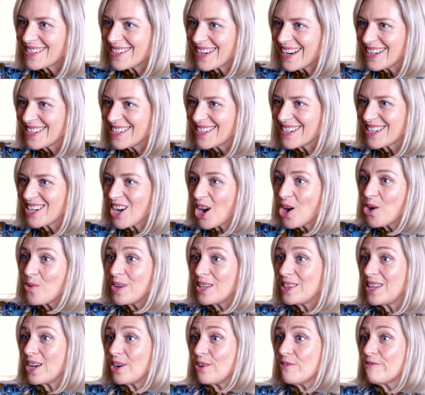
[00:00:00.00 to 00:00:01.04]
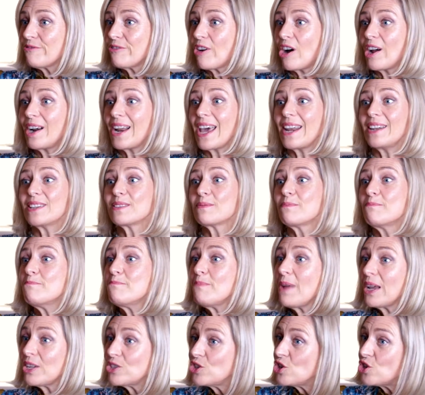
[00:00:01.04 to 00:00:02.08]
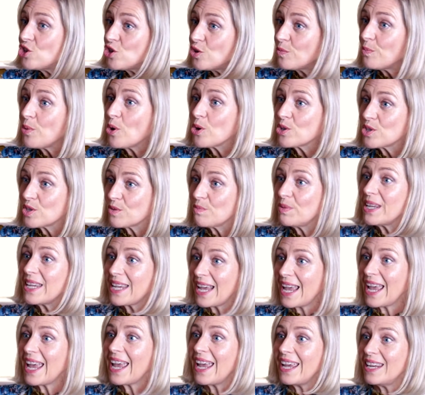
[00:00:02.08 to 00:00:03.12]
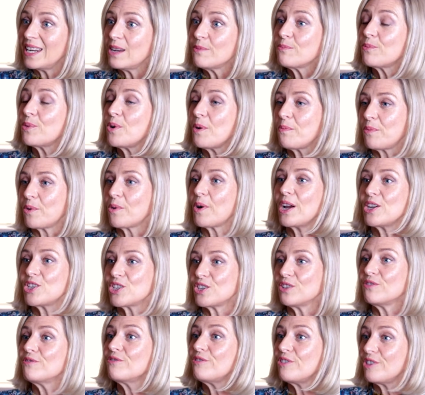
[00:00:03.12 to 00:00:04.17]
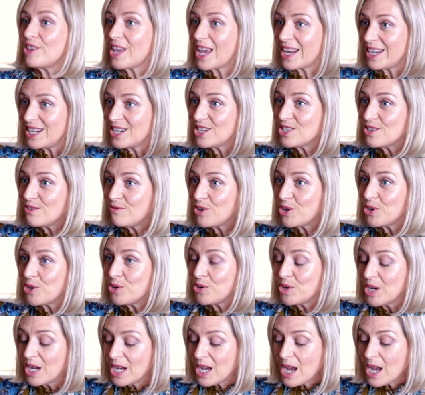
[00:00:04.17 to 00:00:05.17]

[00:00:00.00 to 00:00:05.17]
and to go in there and find out as much as you possibly can in preparation for that interview.